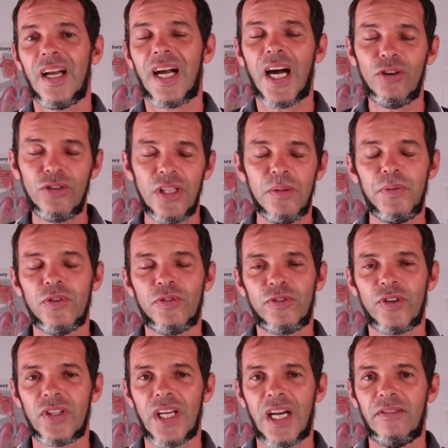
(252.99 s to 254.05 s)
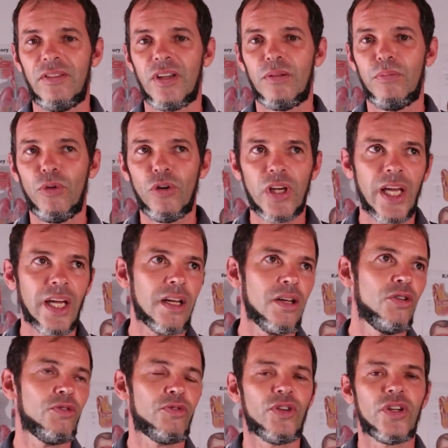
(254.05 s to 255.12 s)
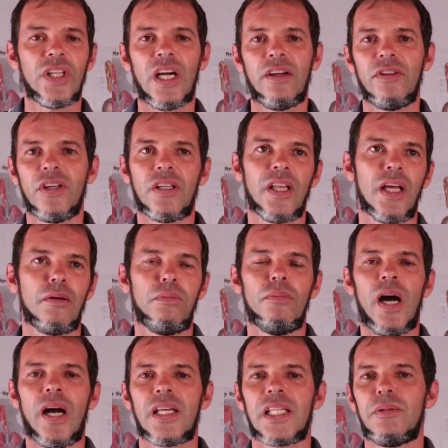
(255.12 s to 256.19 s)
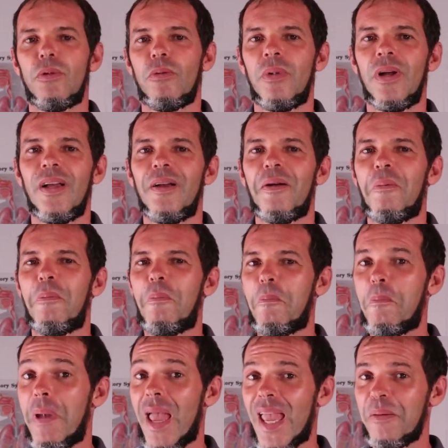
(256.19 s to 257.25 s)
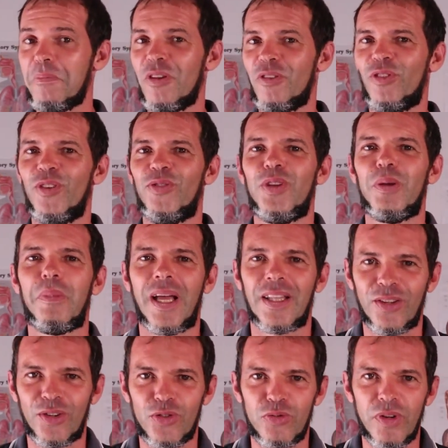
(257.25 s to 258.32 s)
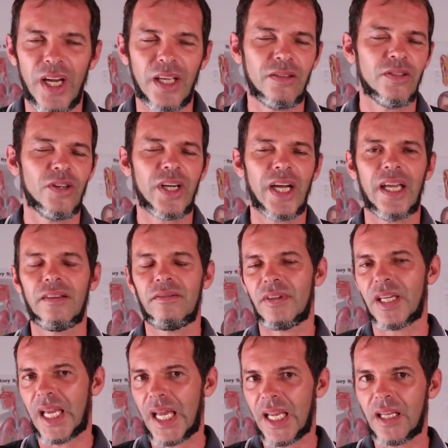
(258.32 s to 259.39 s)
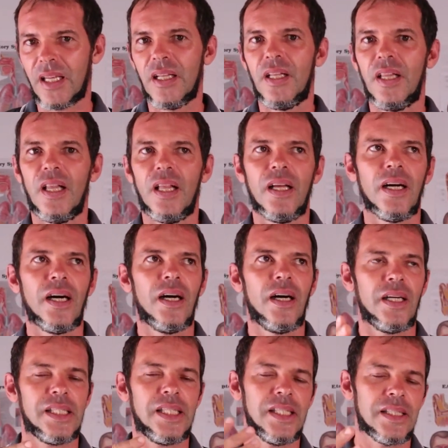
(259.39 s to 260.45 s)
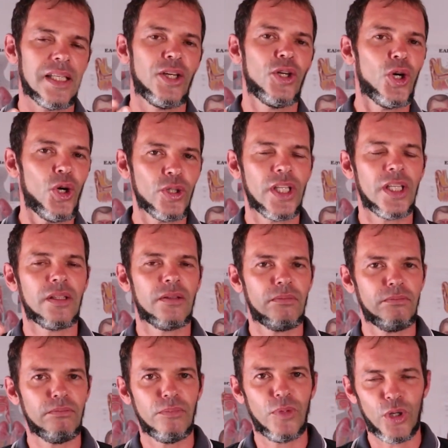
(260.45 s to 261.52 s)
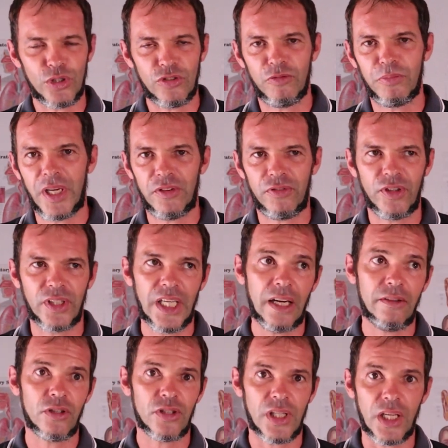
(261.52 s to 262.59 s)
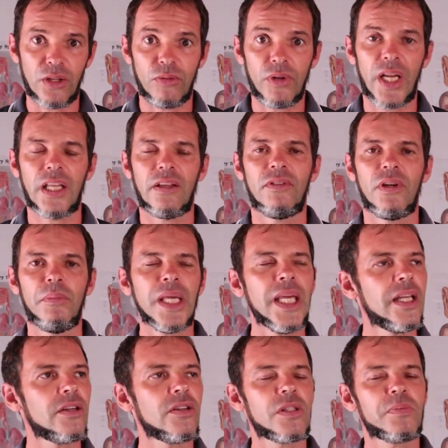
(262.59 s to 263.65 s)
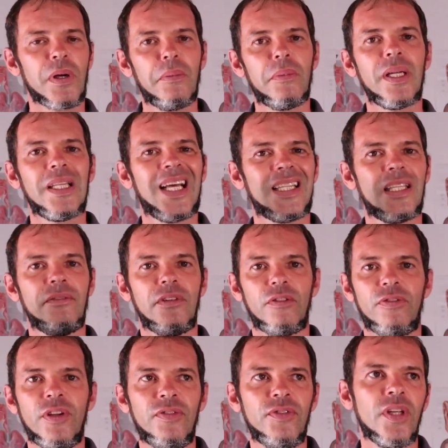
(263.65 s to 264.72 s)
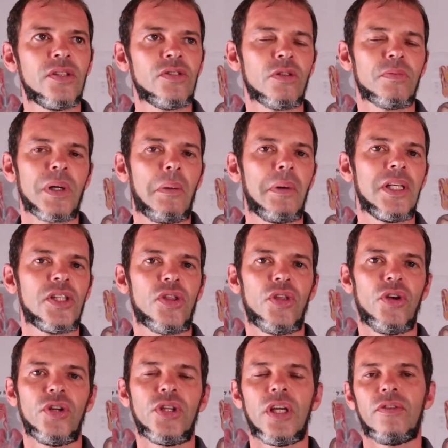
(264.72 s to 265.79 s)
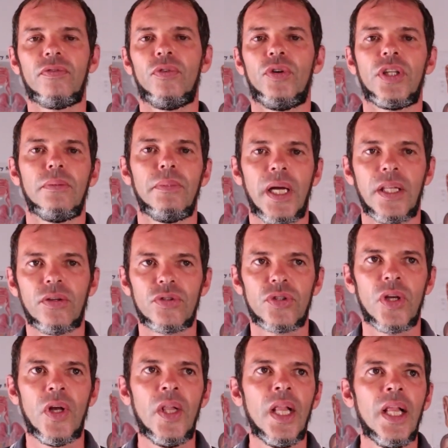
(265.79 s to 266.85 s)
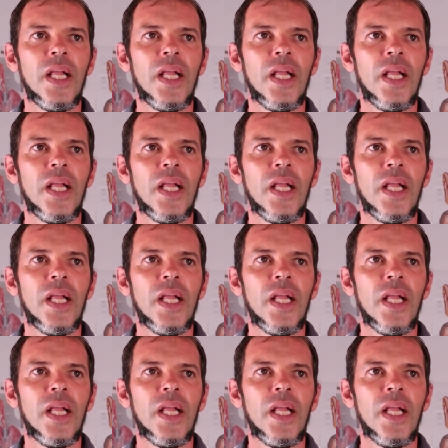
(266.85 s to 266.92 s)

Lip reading: How deep you free diving? More likely you free diving like maximum maybe 50 meters, right? Okay, again, since I know that most of my freedivers, like relatively beginners, probably not even 50, so probably it's 30 and 40 meters.